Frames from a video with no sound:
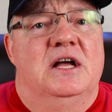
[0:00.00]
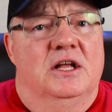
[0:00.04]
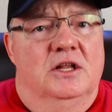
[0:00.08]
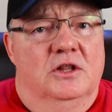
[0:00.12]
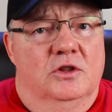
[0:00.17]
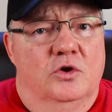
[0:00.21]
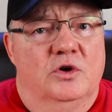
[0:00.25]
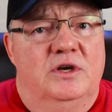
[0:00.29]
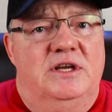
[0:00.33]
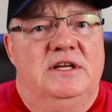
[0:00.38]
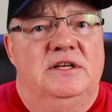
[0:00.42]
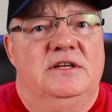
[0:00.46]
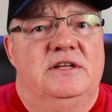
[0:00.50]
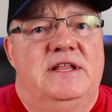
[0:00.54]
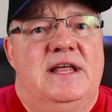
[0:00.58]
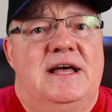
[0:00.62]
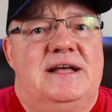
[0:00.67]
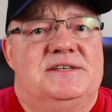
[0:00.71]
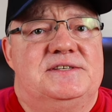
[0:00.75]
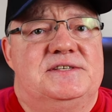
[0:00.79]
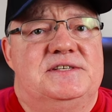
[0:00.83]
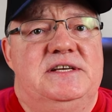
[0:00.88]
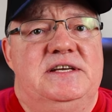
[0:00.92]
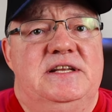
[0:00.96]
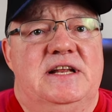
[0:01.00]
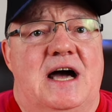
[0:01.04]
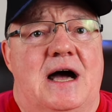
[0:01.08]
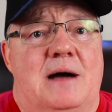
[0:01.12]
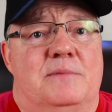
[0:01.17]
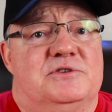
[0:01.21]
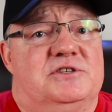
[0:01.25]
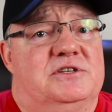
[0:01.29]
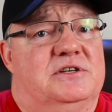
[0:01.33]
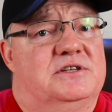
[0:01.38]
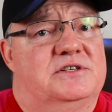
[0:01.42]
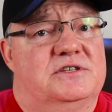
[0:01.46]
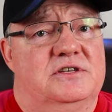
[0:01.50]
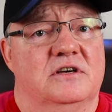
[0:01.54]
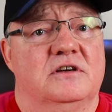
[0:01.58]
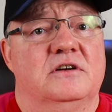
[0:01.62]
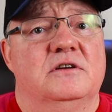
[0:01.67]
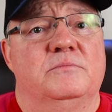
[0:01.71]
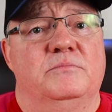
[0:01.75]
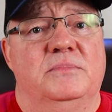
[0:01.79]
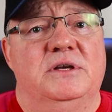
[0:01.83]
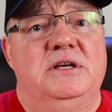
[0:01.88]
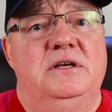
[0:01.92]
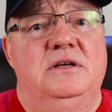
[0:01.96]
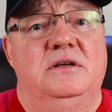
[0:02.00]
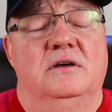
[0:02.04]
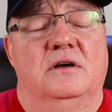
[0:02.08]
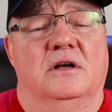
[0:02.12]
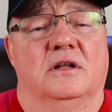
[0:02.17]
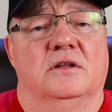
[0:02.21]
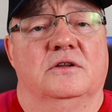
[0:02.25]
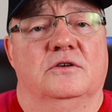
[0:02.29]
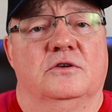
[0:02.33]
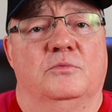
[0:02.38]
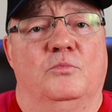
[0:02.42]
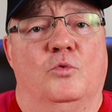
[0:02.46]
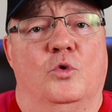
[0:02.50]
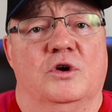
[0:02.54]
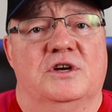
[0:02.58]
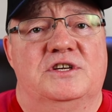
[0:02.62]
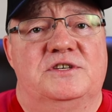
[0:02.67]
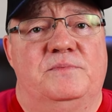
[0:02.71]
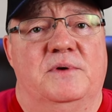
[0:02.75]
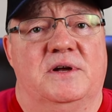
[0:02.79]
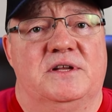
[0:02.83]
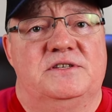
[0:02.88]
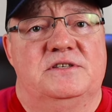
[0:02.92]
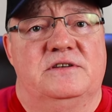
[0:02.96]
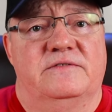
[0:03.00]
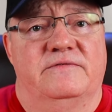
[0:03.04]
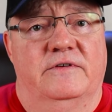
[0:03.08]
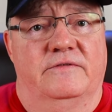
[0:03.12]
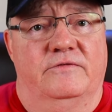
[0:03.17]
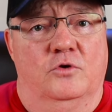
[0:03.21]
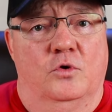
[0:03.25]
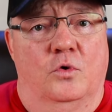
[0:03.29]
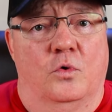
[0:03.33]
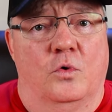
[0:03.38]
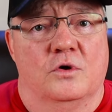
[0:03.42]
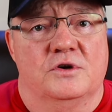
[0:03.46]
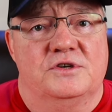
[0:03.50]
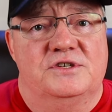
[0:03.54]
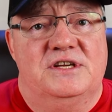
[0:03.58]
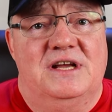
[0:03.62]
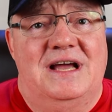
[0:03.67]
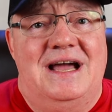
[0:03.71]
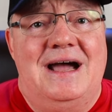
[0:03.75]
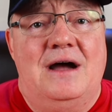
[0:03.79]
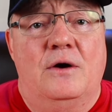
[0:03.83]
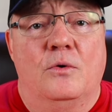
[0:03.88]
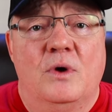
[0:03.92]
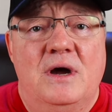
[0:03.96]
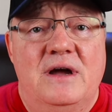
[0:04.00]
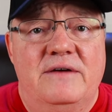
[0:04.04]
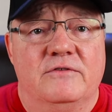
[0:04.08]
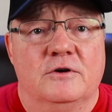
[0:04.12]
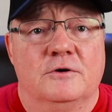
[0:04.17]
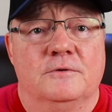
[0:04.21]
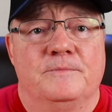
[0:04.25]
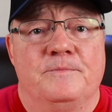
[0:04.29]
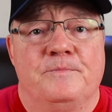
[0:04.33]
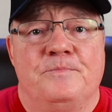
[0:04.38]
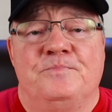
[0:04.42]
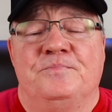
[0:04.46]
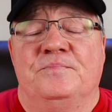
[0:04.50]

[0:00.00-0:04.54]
Look into that seat option. It's going to be a little more expensive, of course. However,